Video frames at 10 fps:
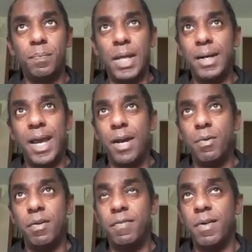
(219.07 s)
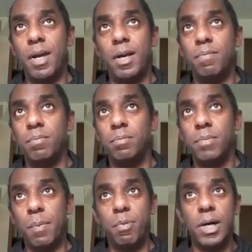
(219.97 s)
an air of
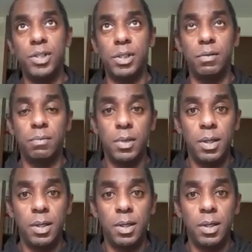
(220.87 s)
oppression.